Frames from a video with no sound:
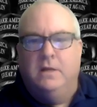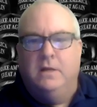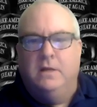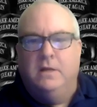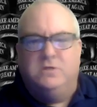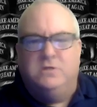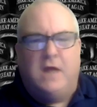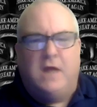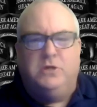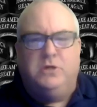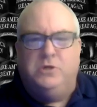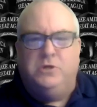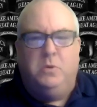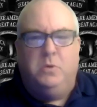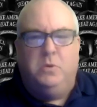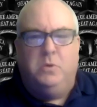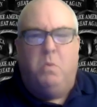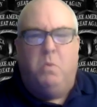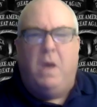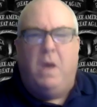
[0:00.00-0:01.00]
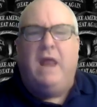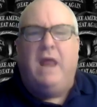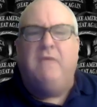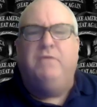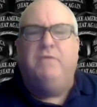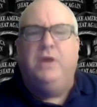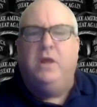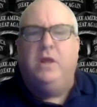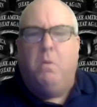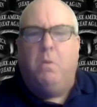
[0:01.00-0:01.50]
It's not to do
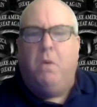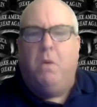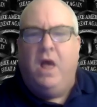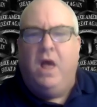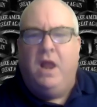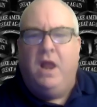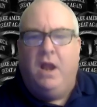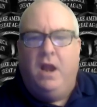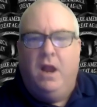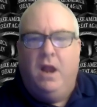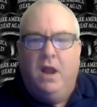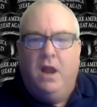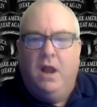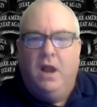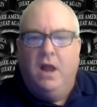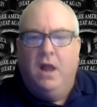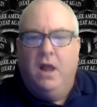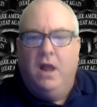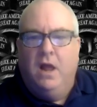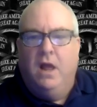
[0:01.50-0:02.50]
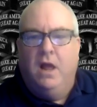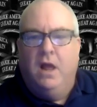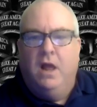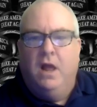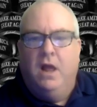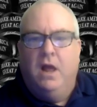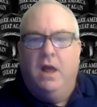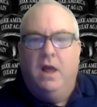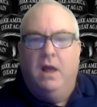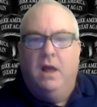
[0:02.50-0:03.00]
whatever you want,
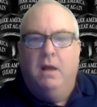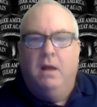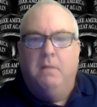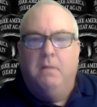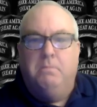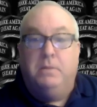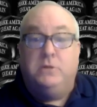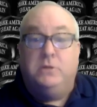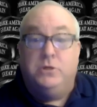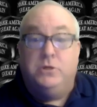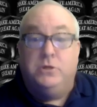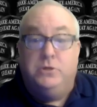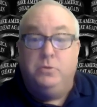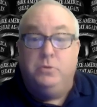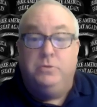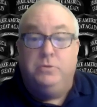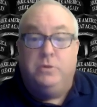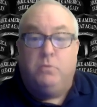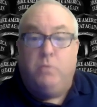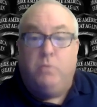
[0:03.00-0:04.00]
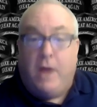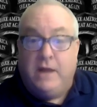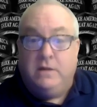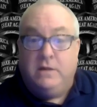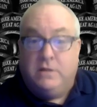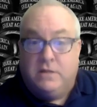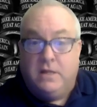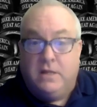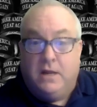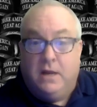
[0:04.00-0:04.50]
but to do the right
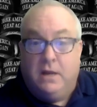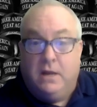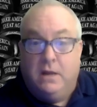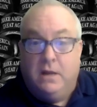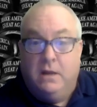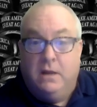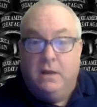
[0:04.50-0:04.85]
thing.